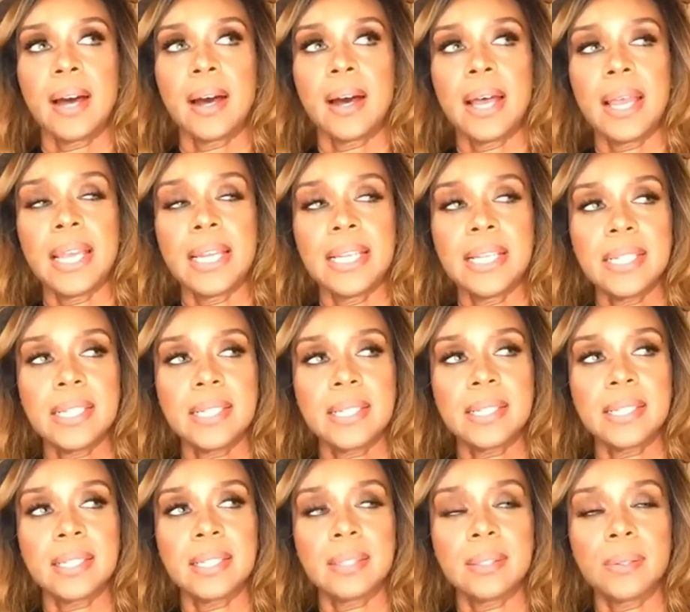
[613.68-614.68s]
it is
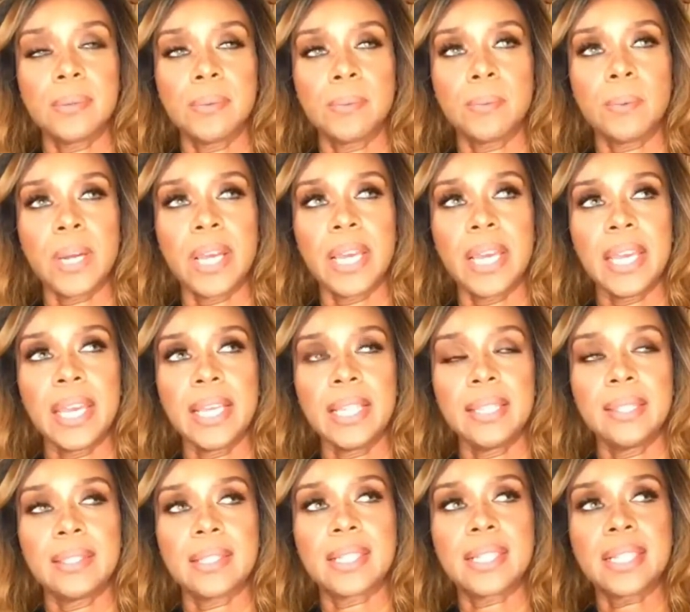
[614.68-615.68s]
the way
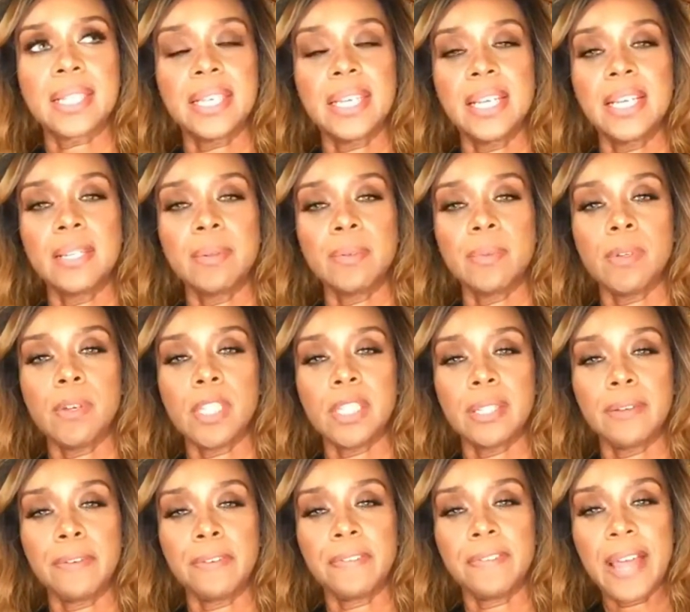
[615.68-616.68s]
the skin
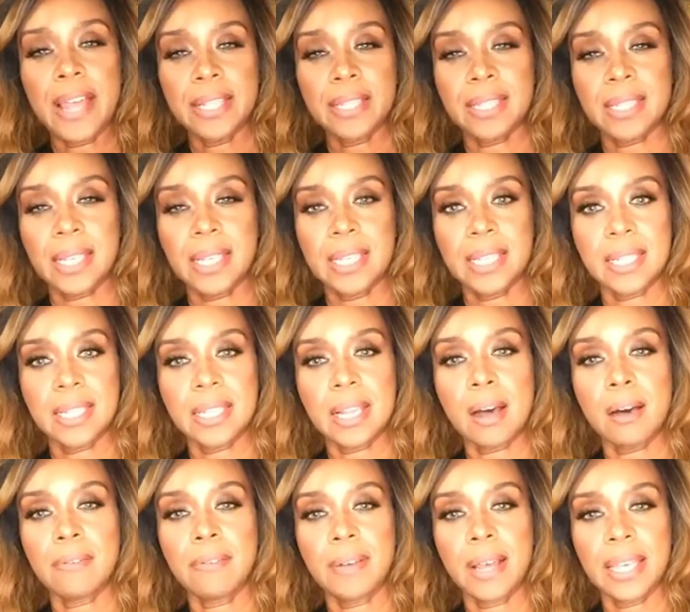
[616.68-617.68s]
defends
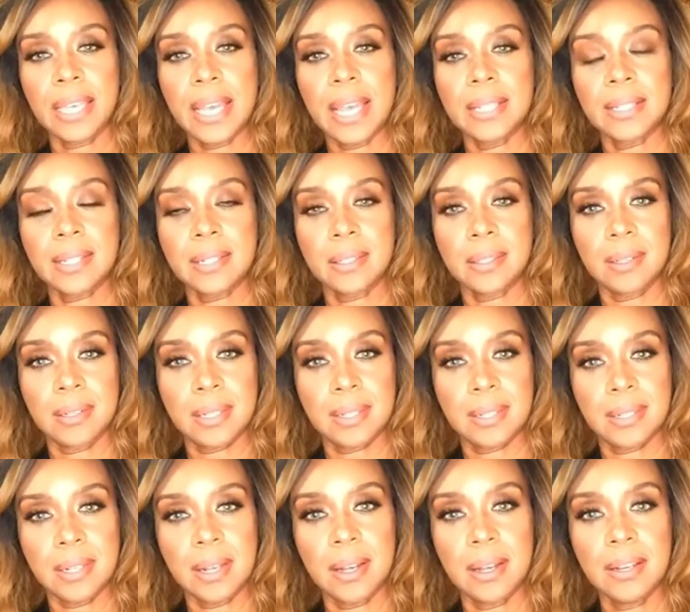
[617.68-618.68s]
itself against the
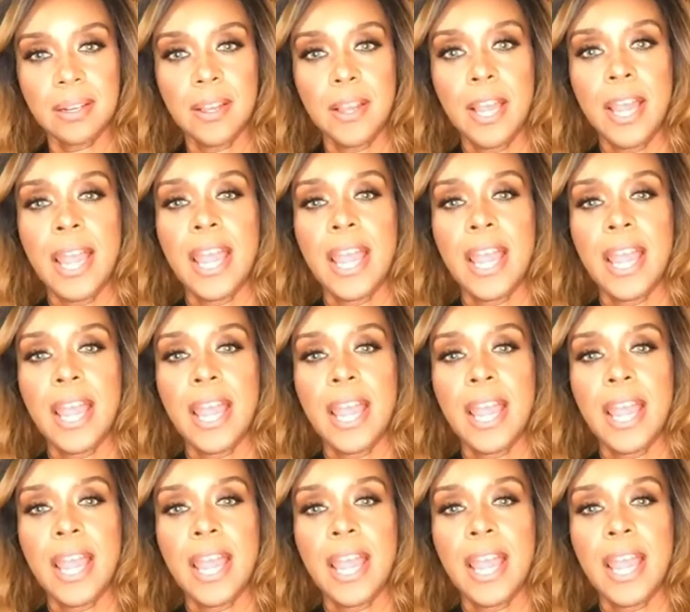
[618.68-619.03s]
sun.